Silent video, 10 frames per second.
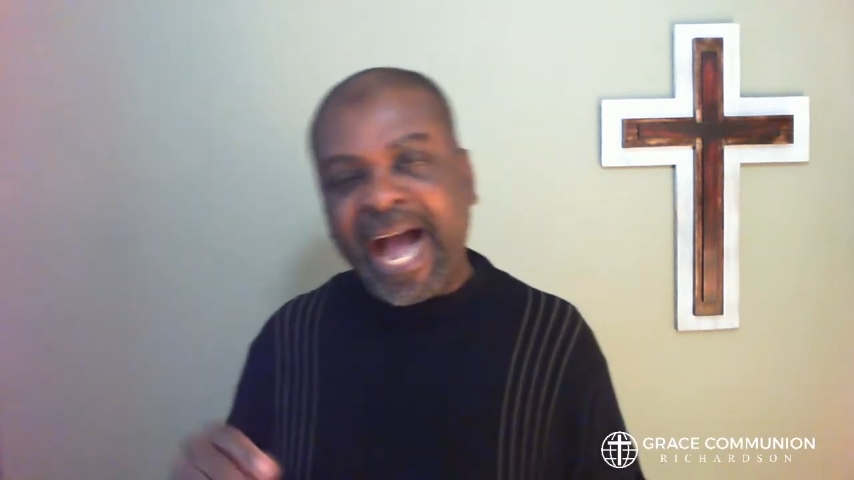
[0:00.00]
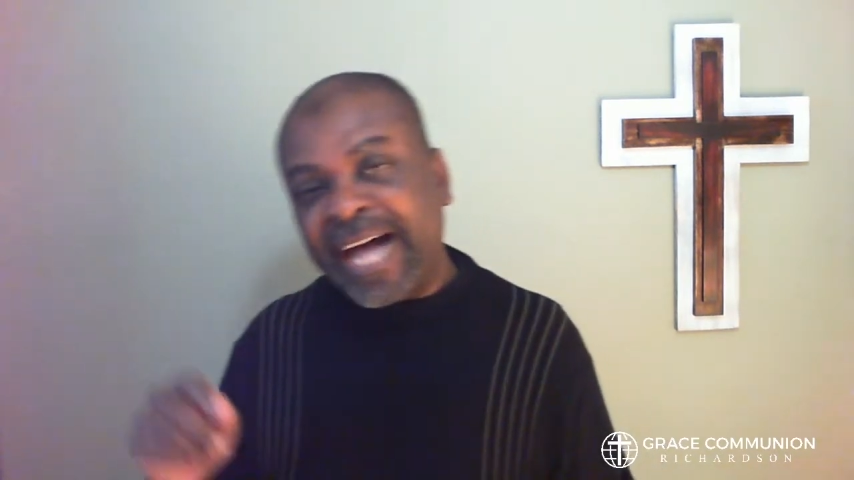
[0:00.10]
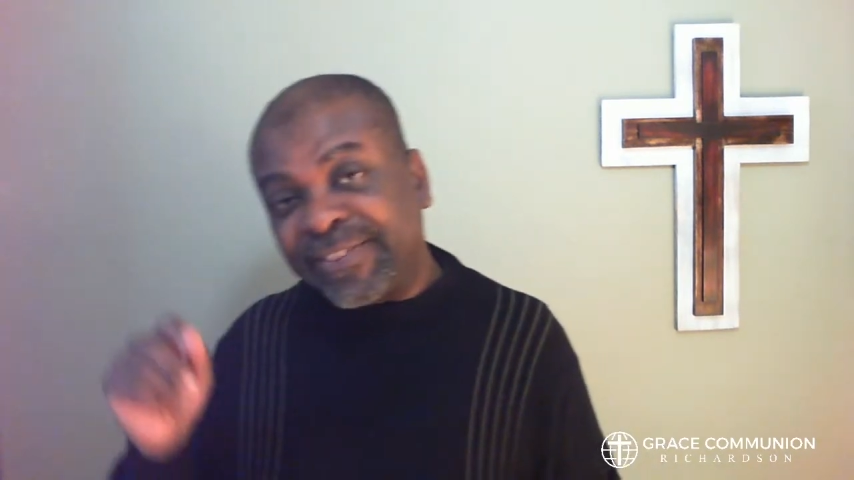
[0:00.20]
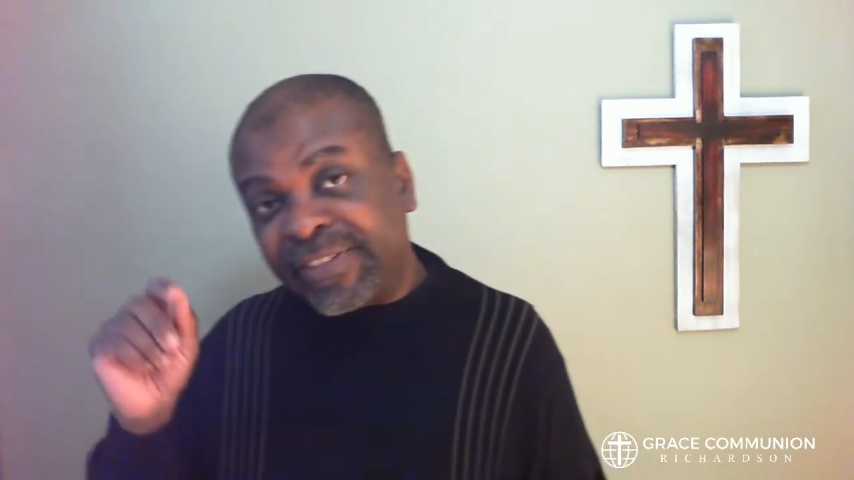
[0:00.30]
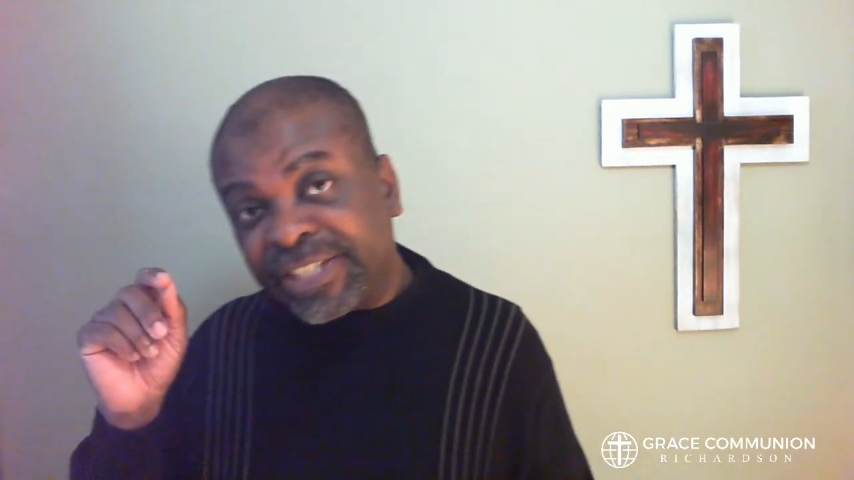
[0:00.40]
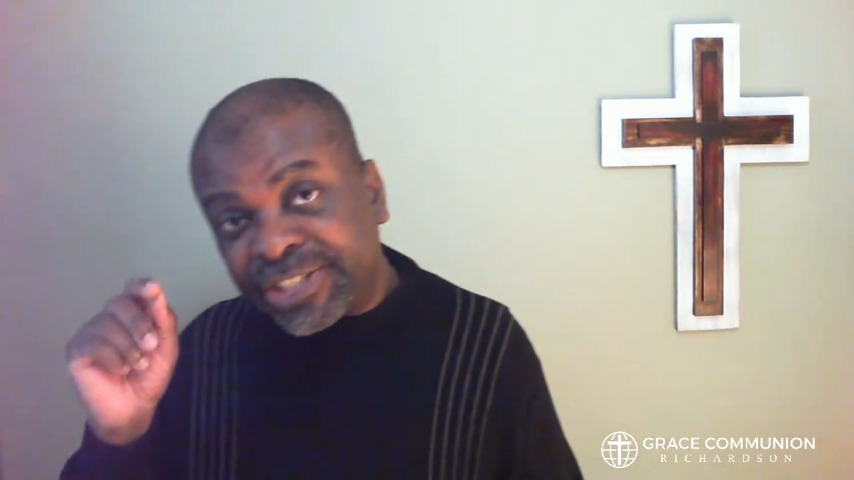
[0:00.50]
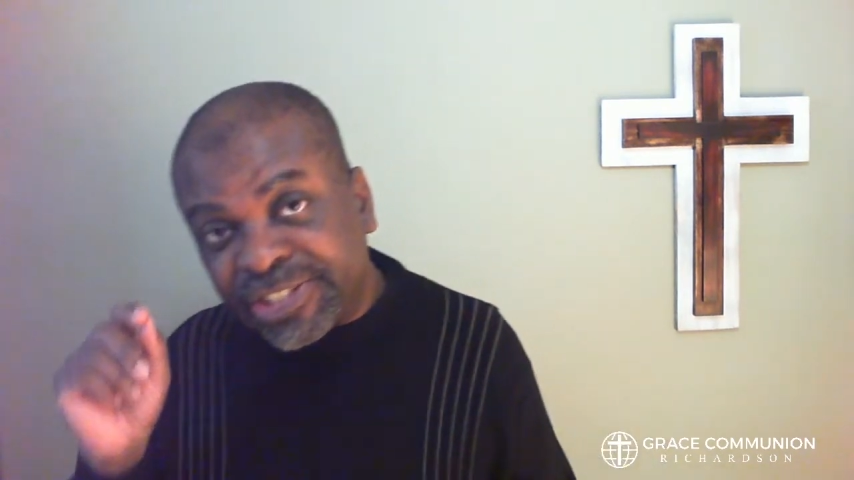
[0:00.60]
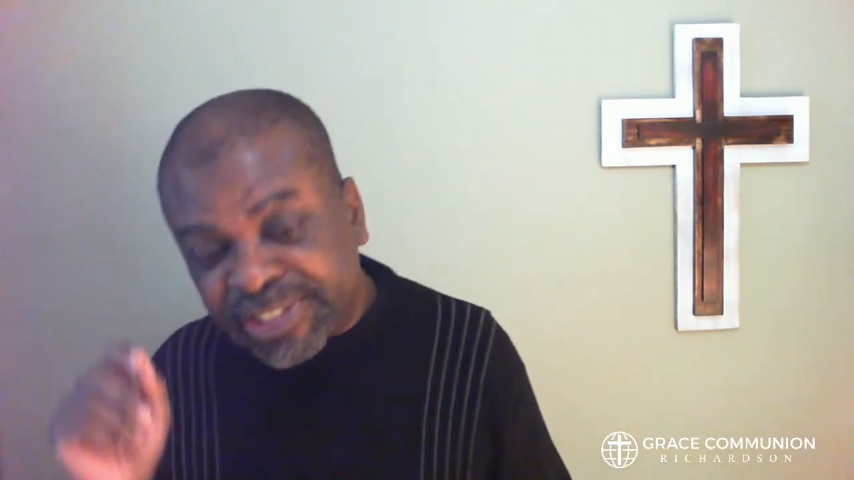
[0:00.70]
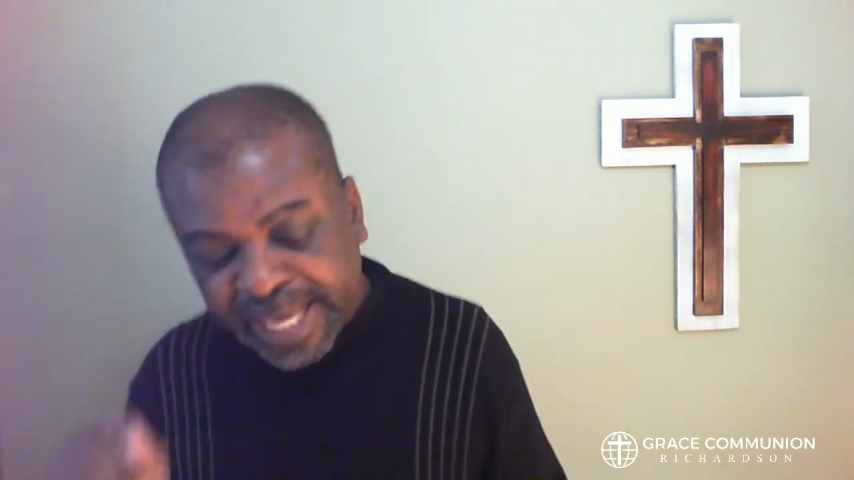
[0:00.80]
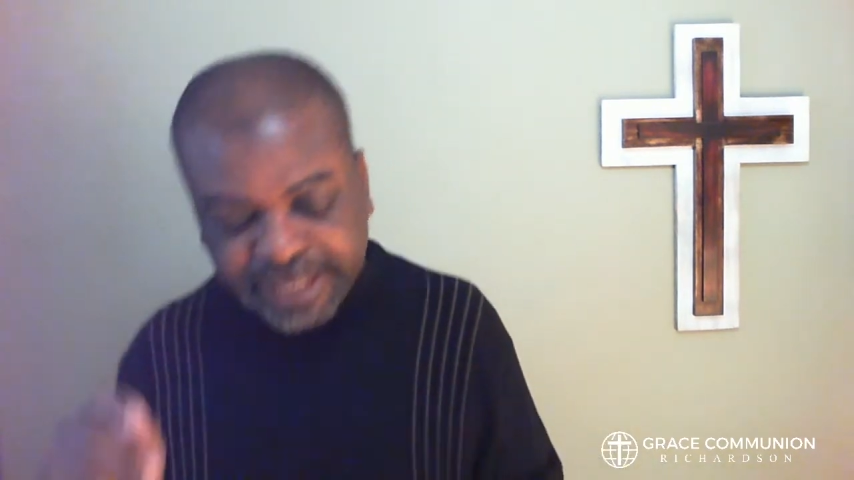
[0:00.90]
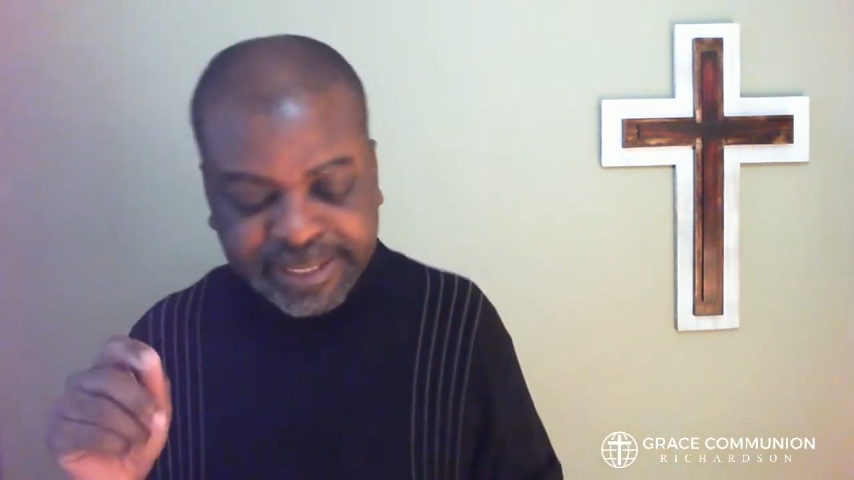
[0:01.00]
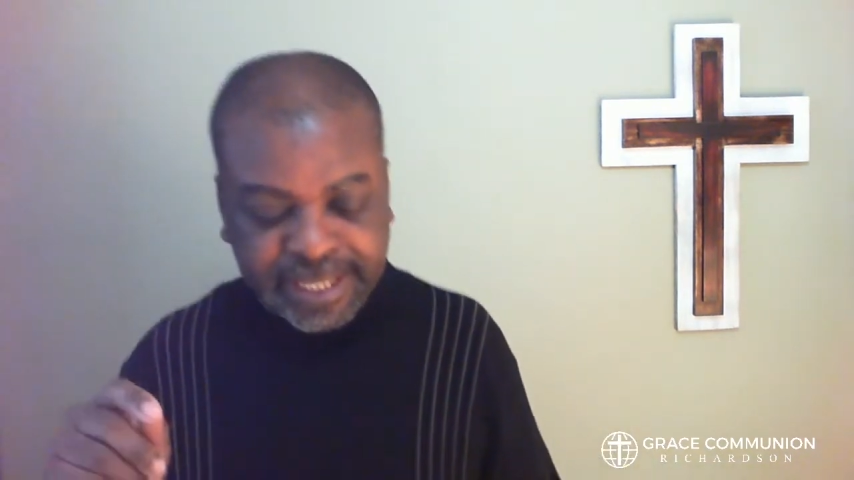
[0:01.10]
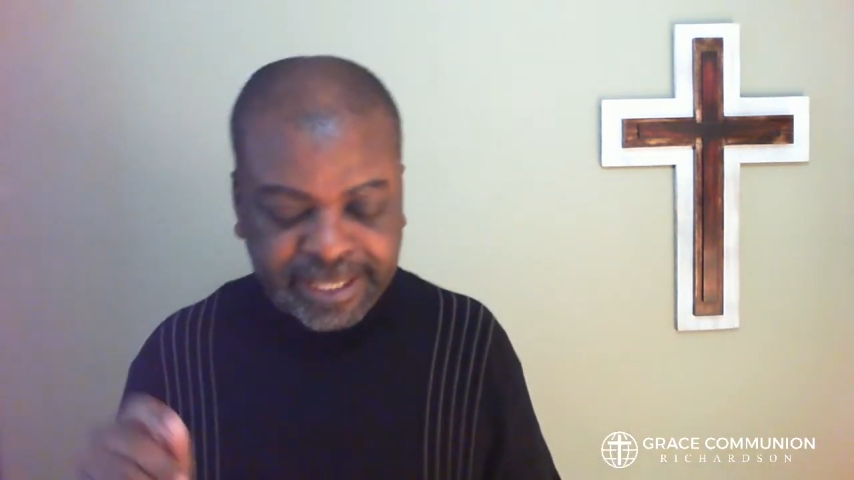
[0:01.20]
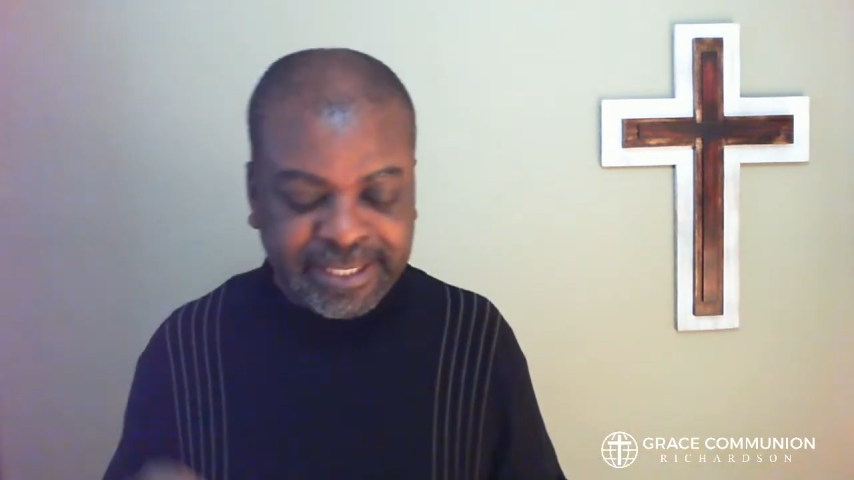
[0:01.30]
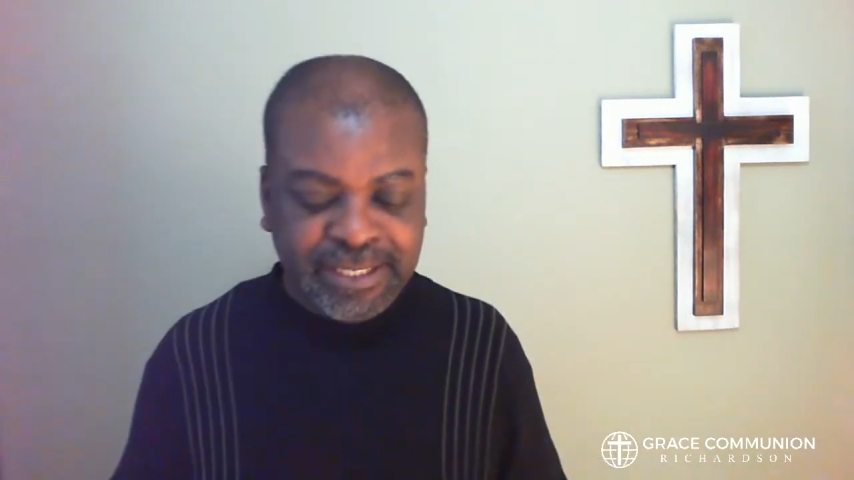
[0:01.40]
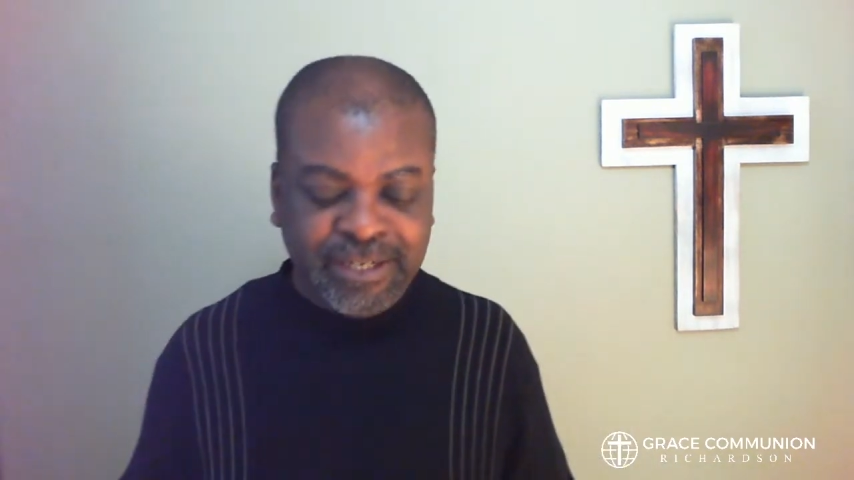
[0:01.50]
and the center